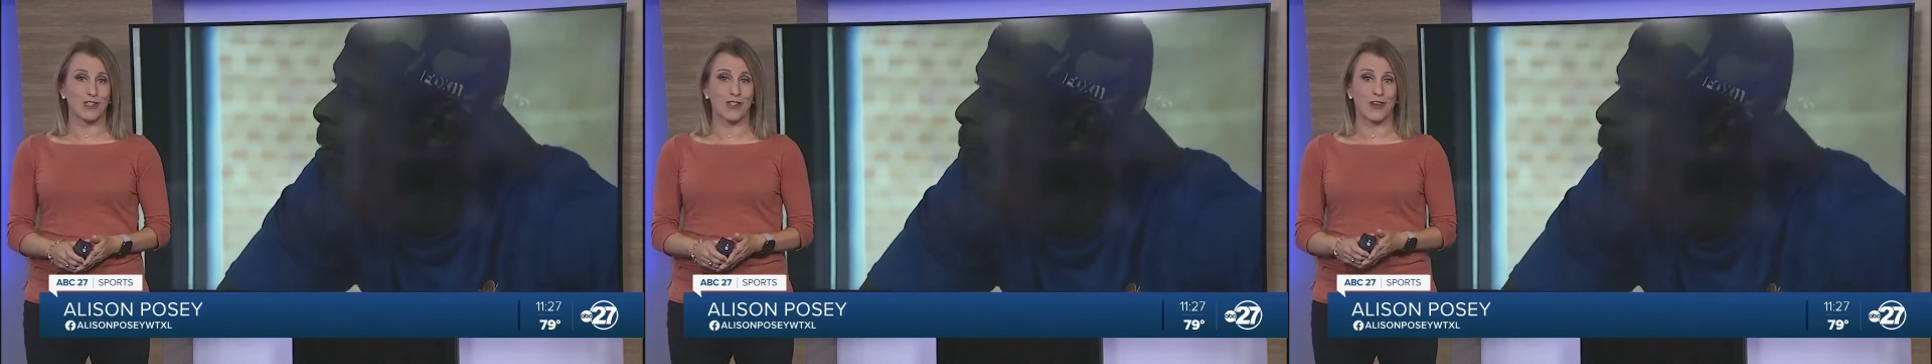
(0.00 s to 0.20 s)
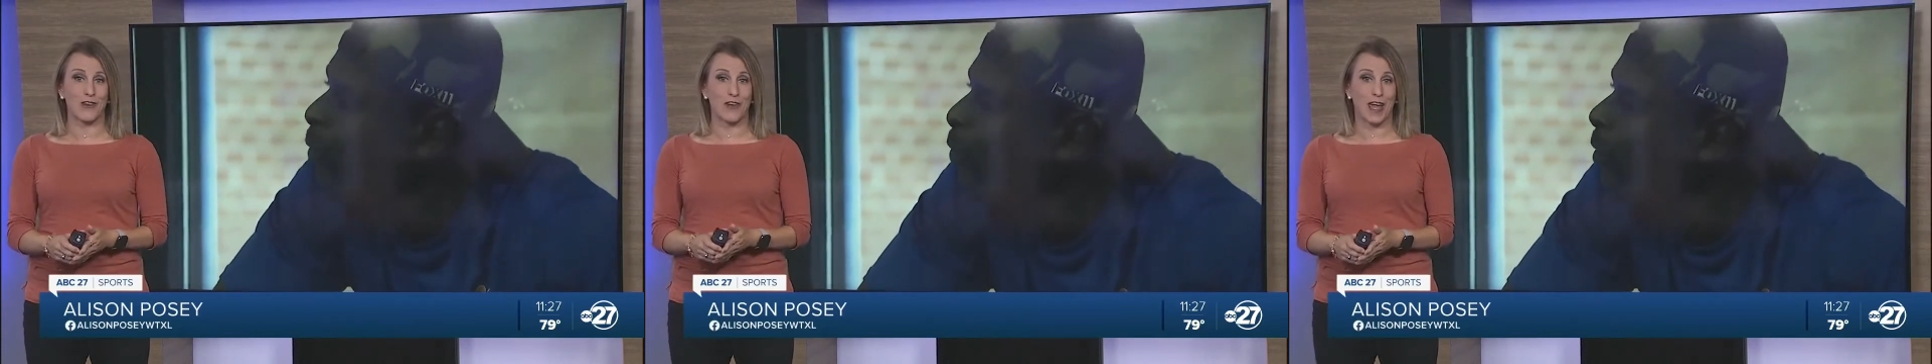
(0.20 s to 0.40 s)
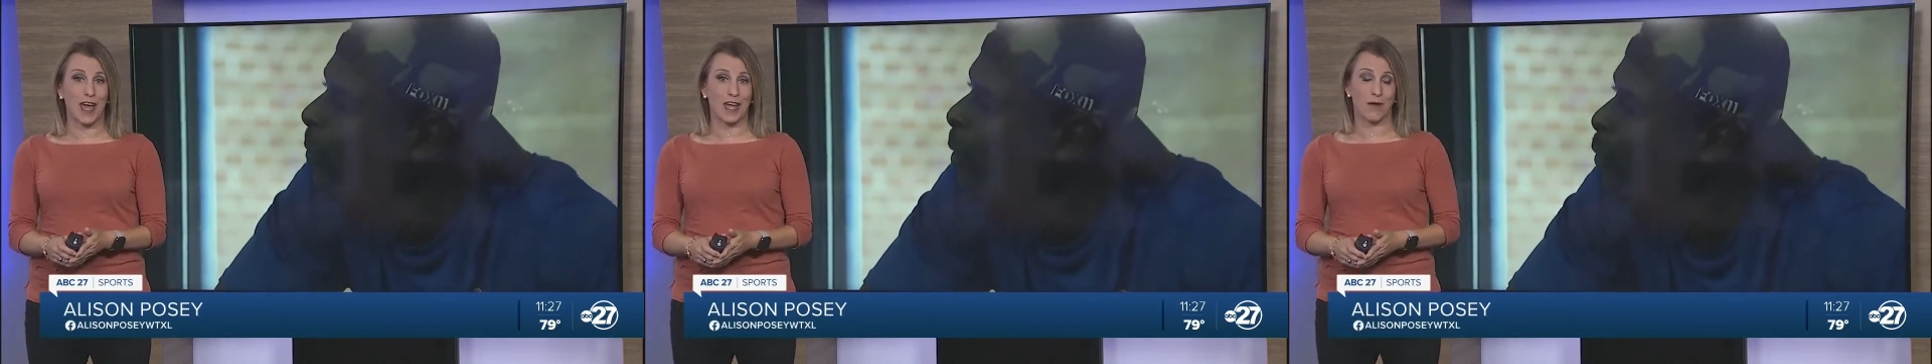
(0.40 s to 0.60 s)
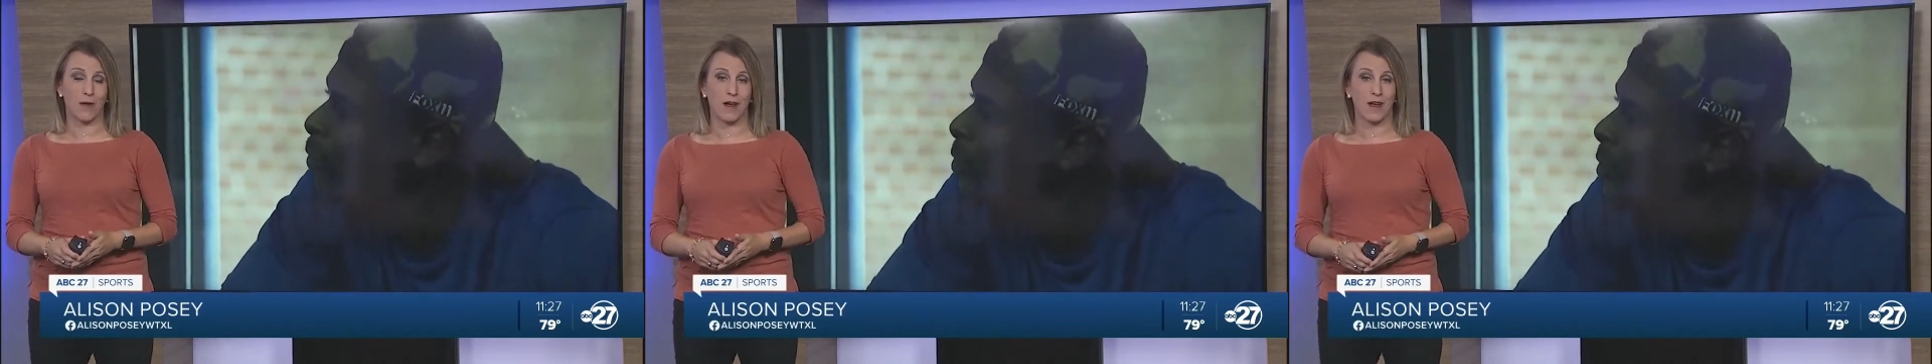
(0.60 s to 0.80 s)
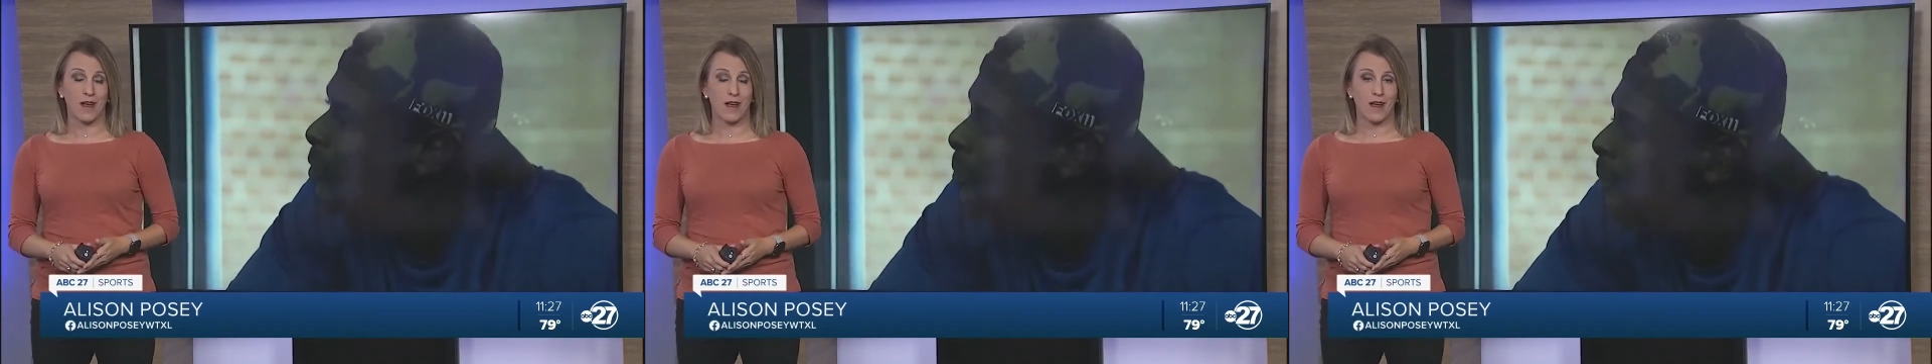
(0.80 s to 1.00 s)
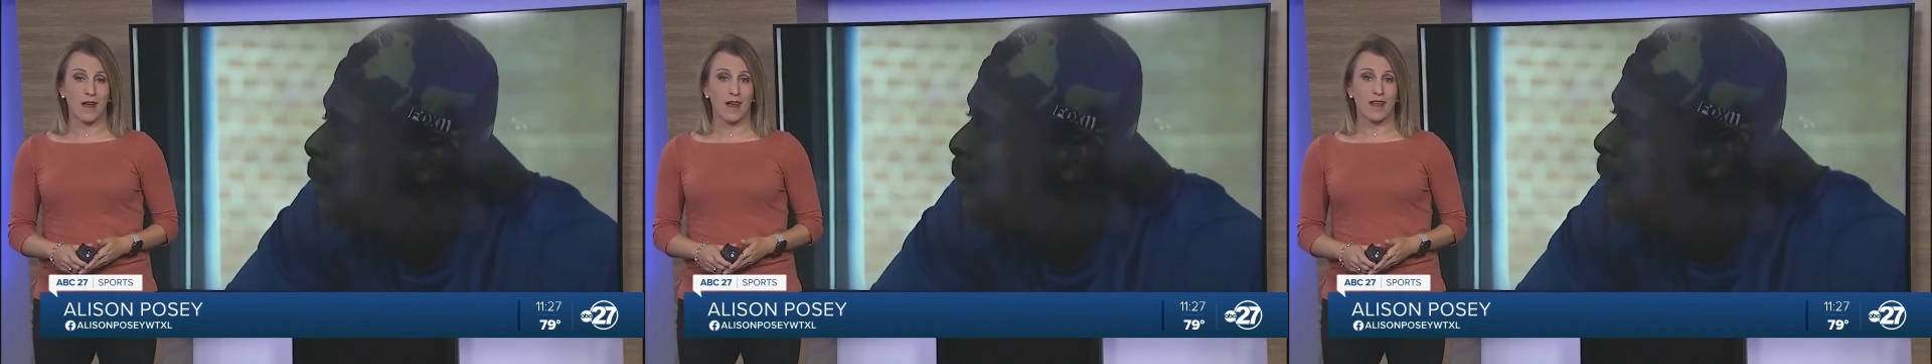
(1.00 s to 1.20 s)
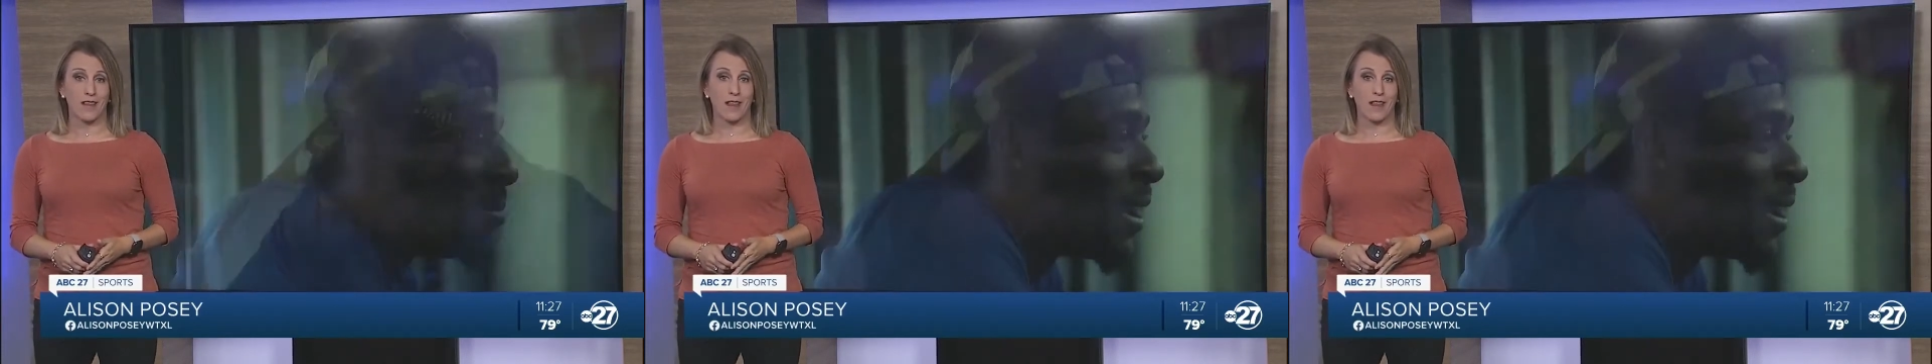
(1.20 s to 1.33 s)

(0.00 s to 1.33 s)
to their name, the